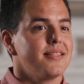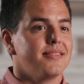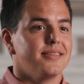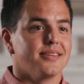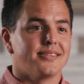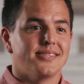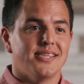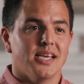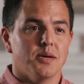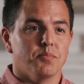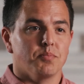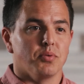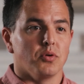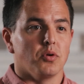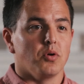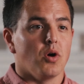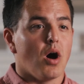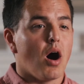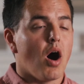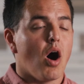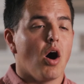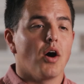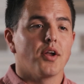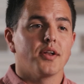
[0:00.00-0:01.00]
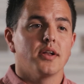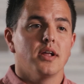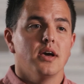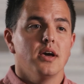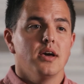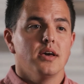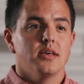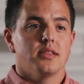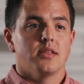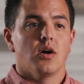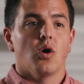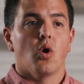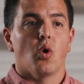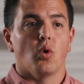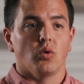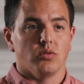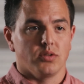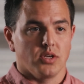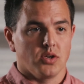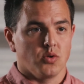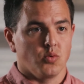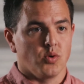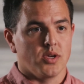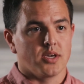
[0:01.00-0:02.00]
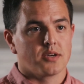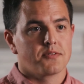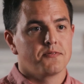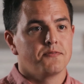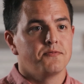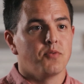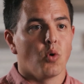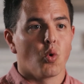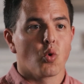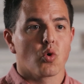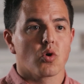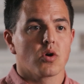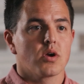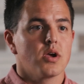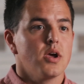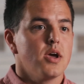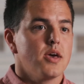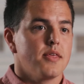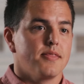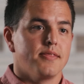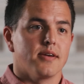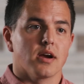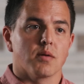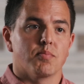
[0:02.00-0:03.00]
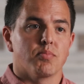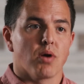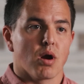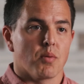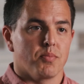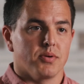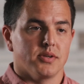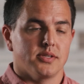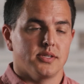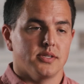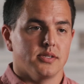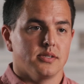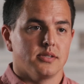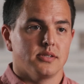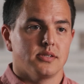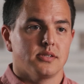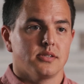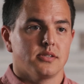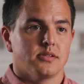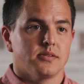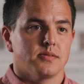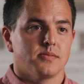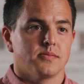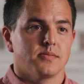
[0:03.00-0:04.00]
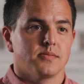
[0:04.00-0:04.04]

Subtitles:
the temple on Holy Week for their purposes.